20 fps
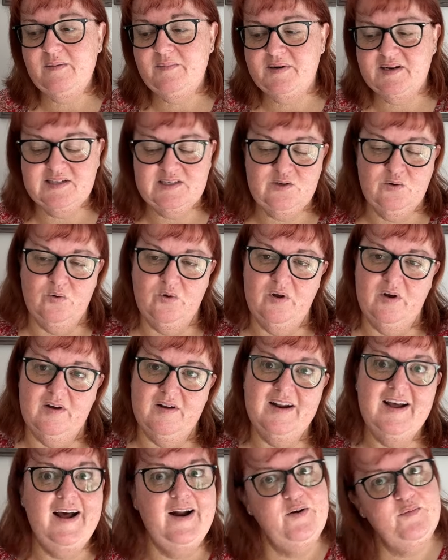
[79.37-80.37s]
but it's still
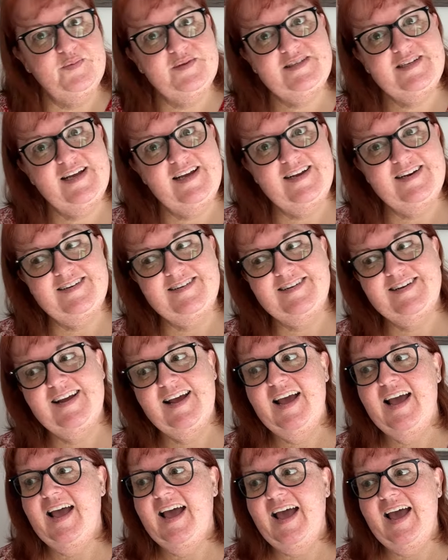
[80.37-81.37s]
not 100%.
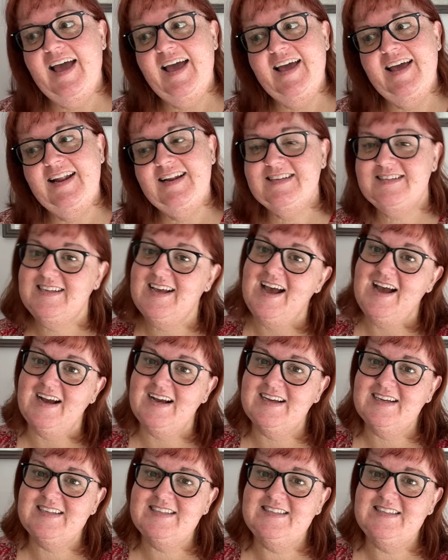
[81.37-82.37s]
And it
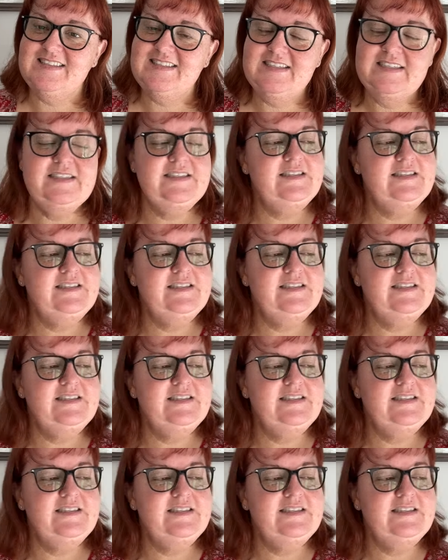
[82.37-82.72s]
sucks.